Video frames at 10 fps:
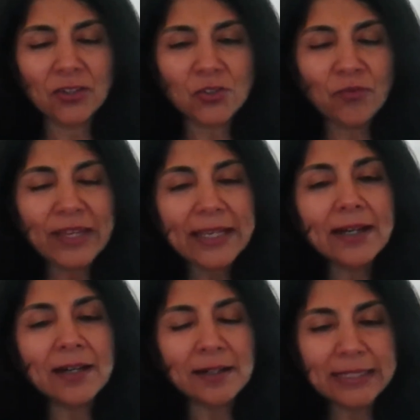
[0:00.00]
very
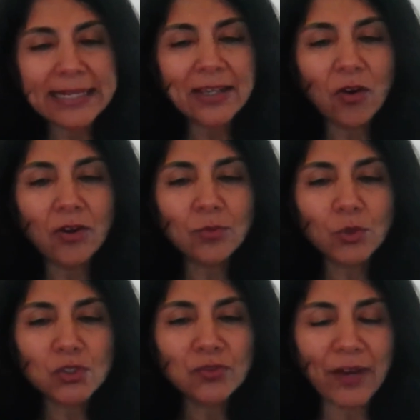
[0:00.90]
early on,
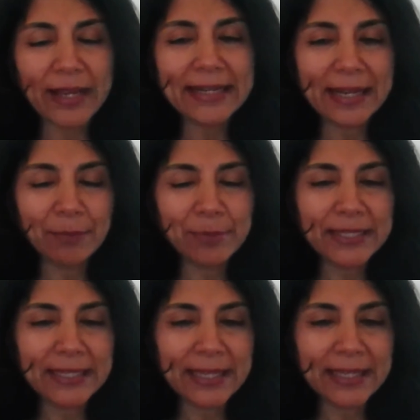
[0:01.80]
what you find
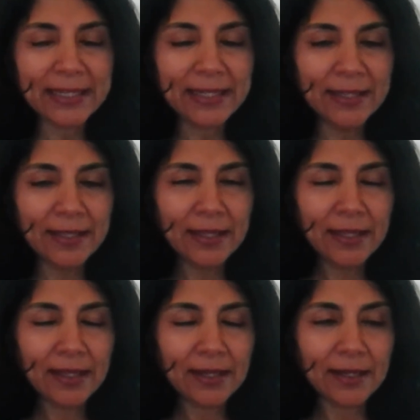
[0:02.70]
happening in
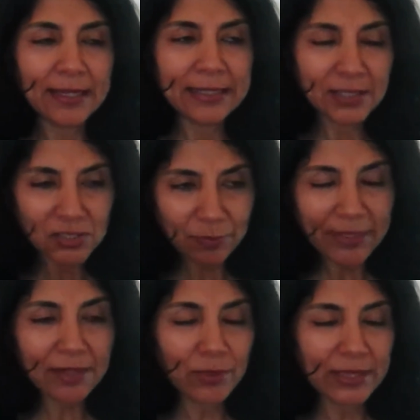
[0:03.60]

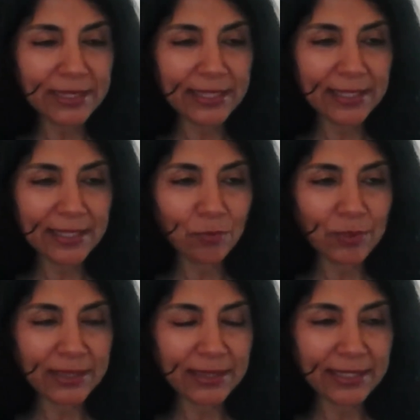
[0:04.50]
Kashmir with the
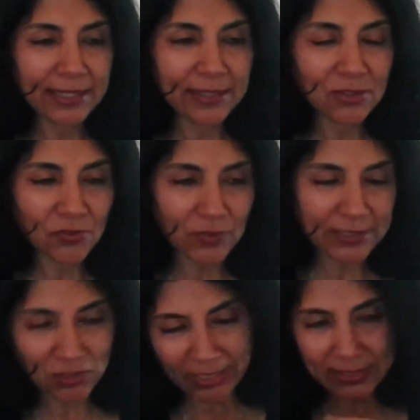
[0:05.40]
sort of
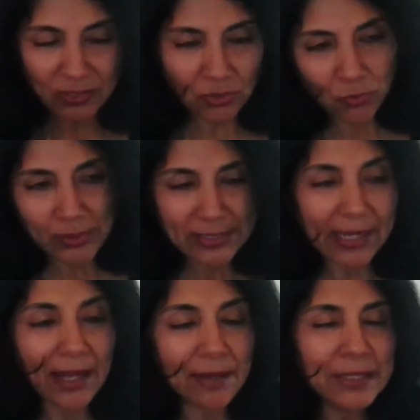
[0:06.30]
its transition to
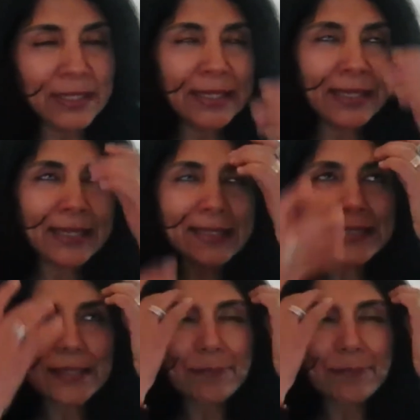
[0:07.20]
Islam is